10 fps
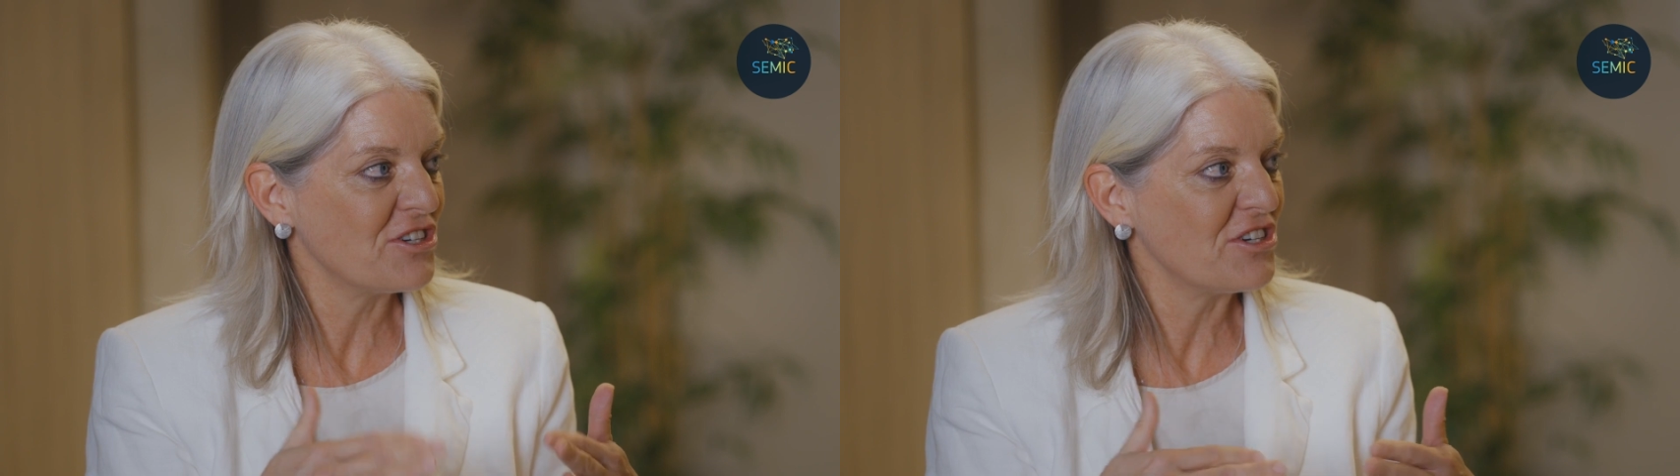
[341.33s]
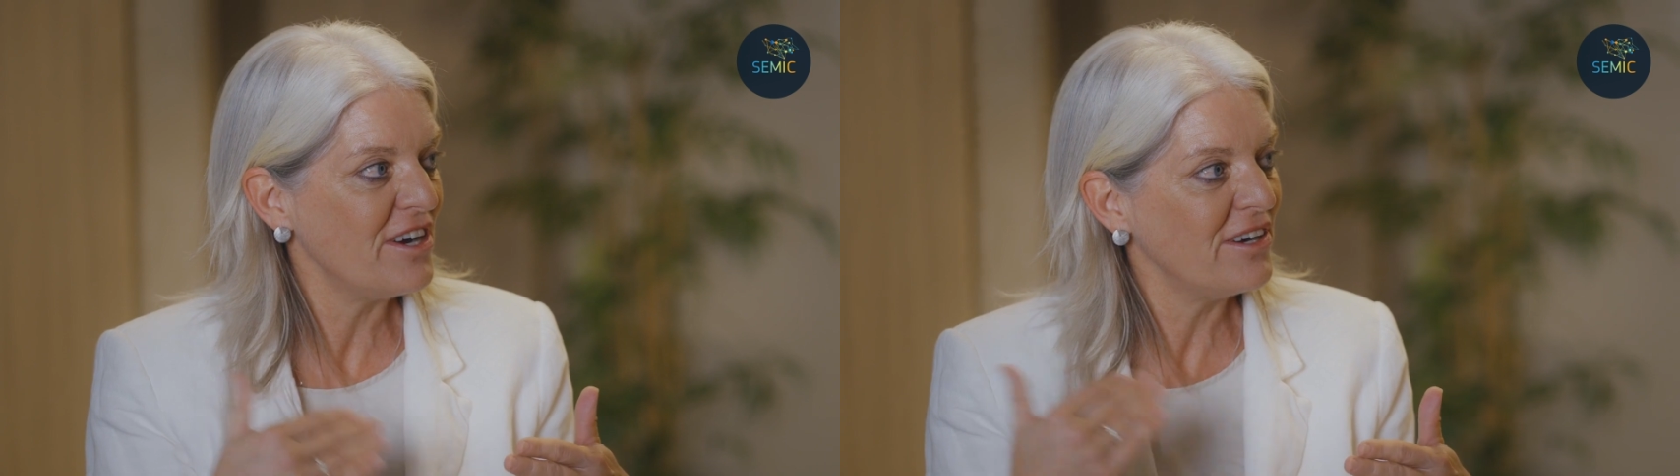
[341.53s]

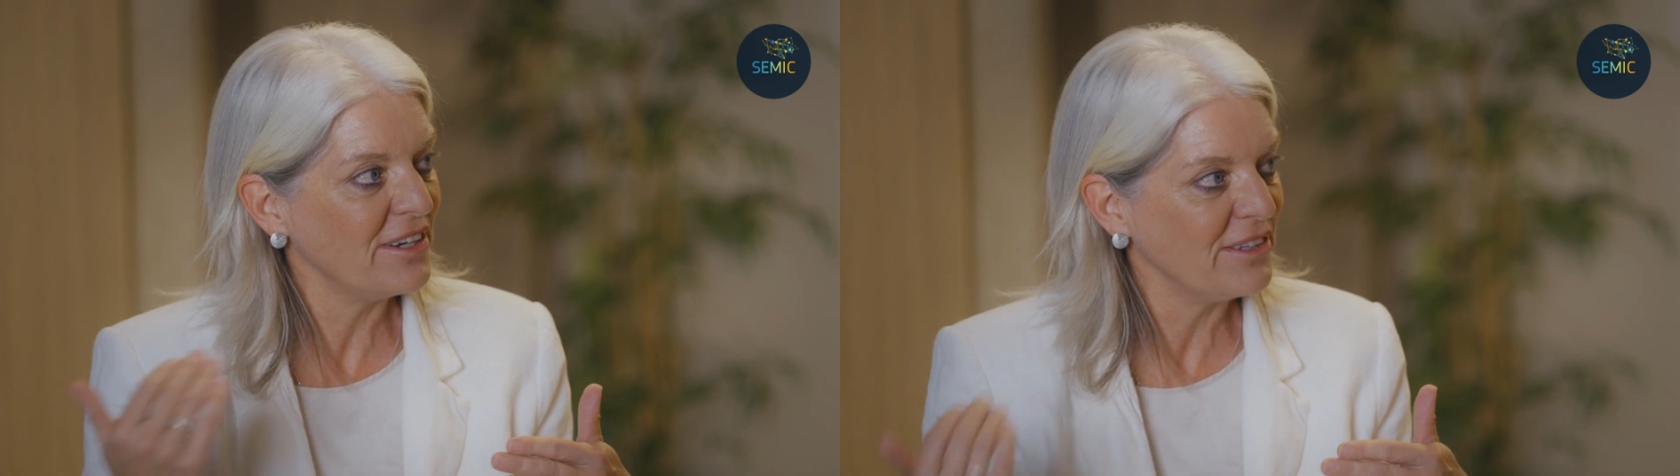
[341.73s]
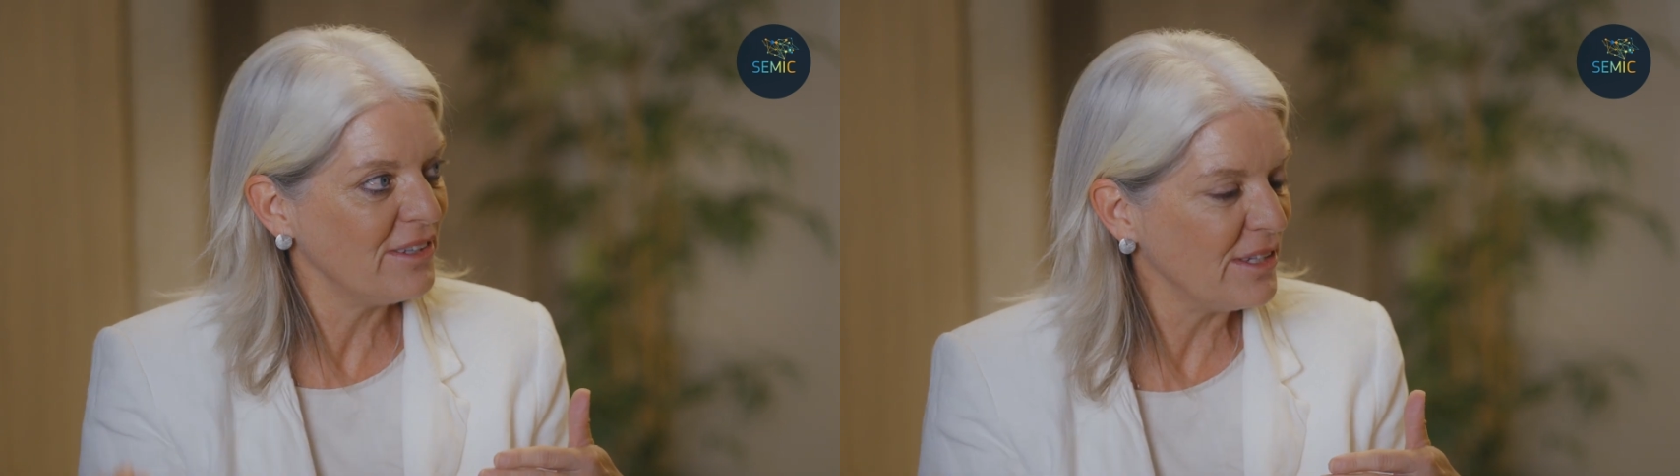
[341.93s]

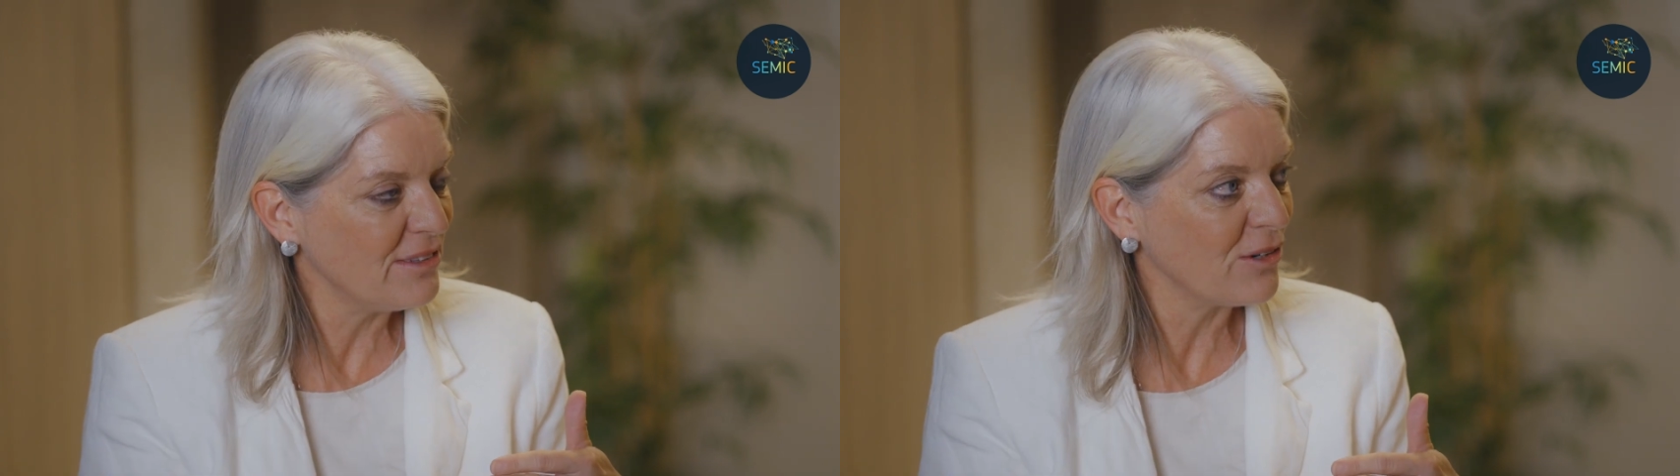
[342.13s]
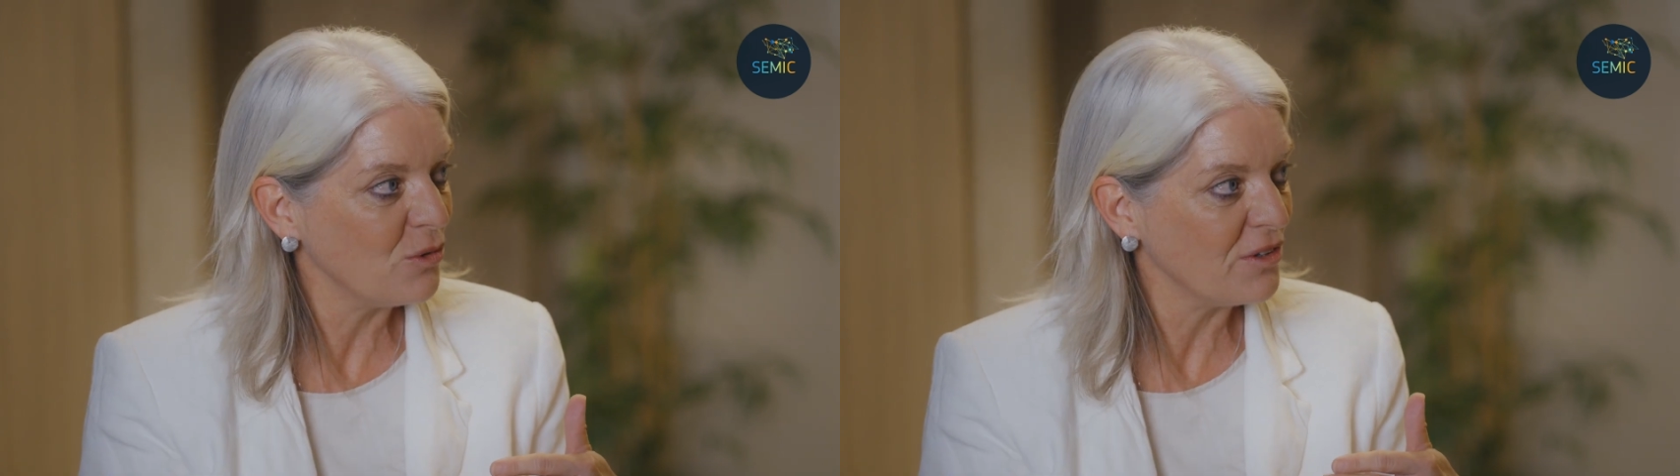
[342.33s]
sharing
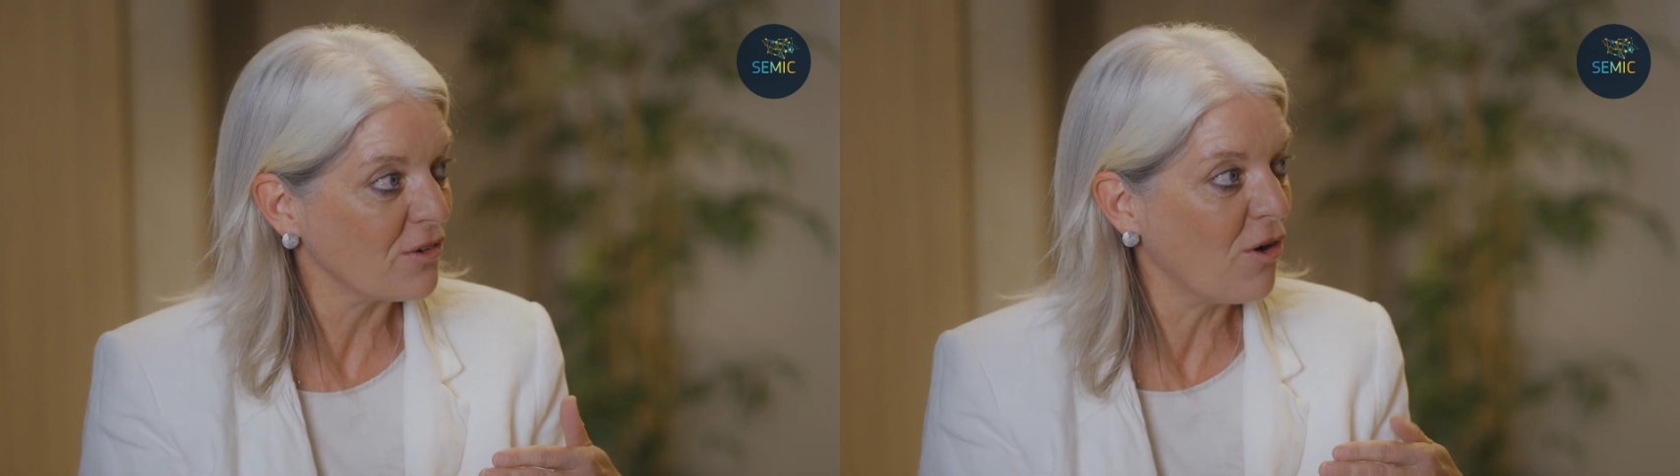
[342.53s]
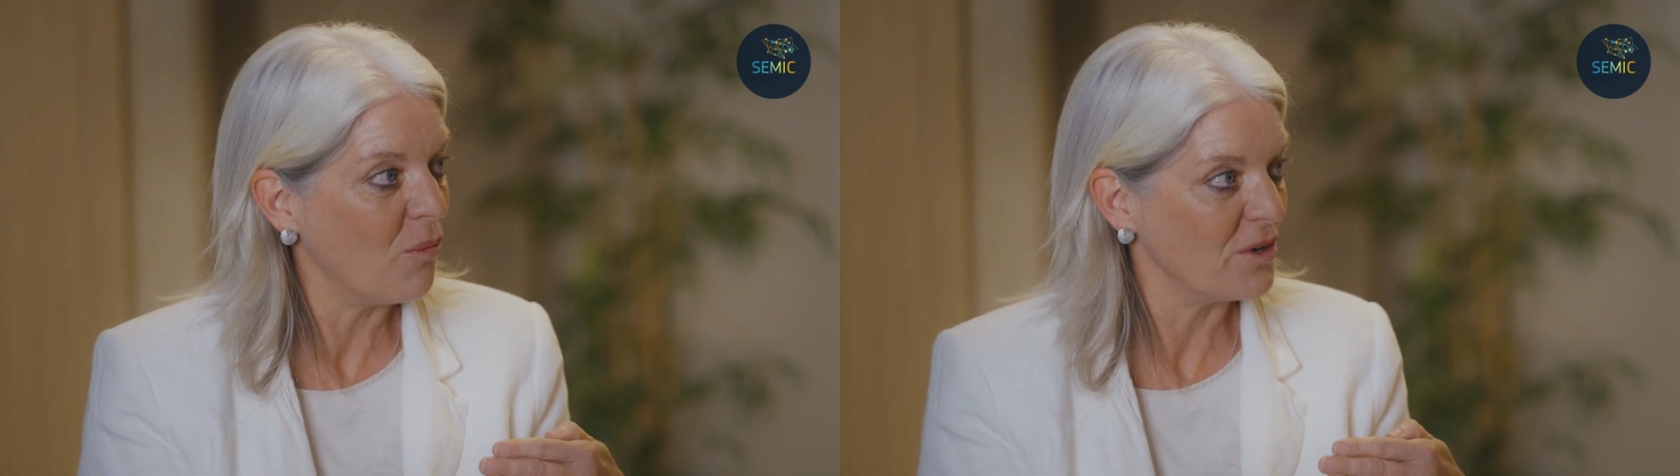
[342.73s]
data
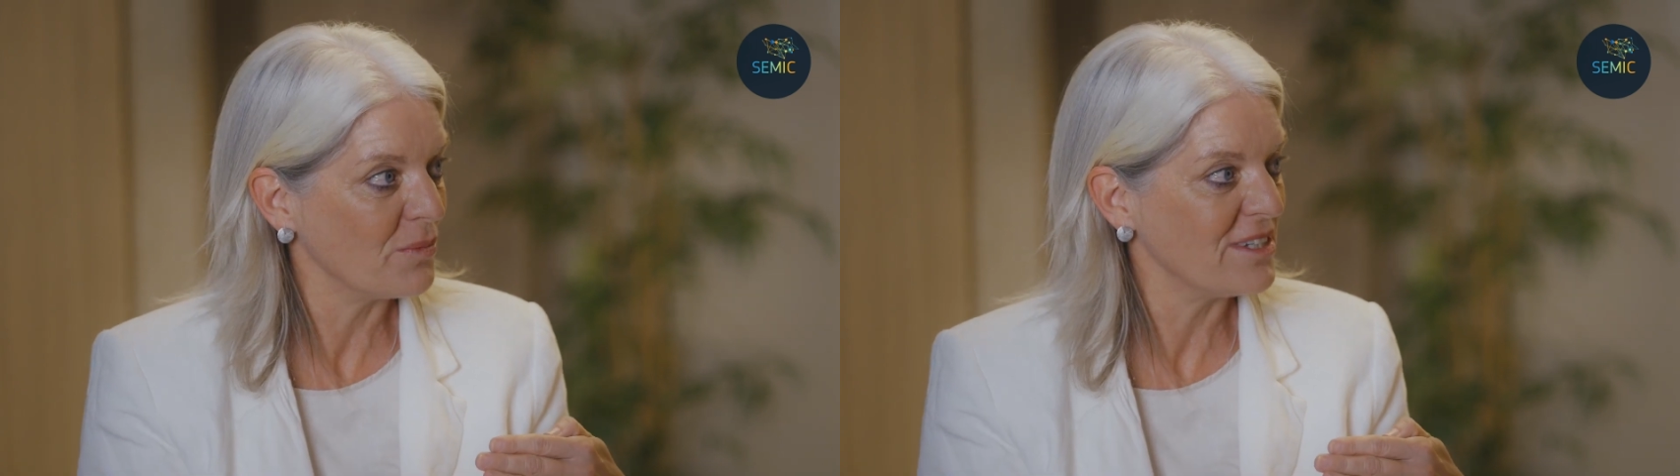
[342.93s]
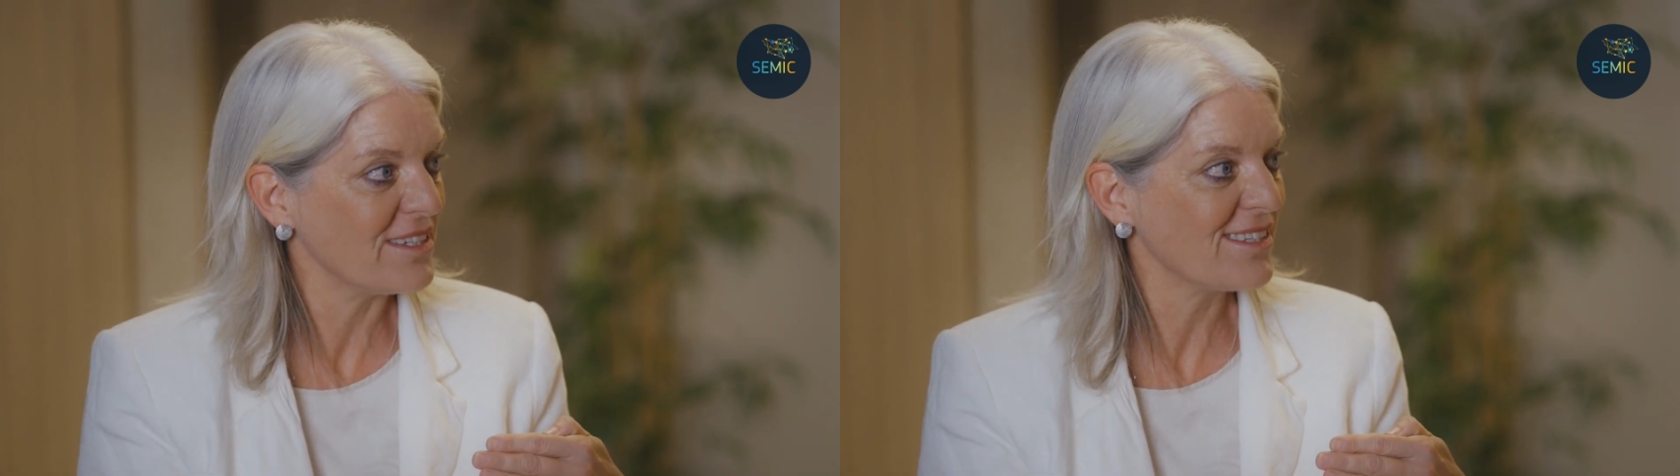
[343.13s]
with
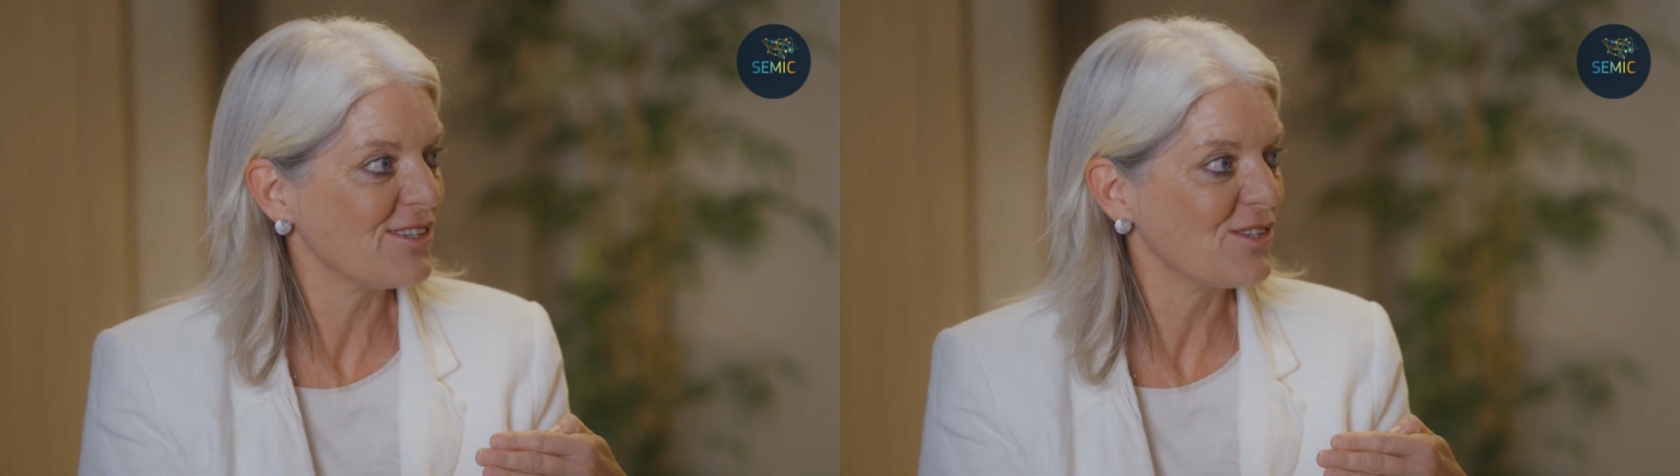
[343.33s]
governments.